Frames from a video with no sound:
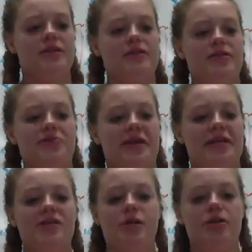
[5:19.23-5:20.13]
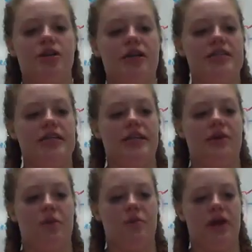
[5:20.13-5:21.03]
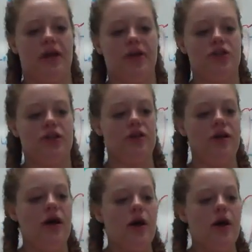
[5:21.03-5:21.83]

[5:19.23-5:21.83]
consume ATP during DNA replication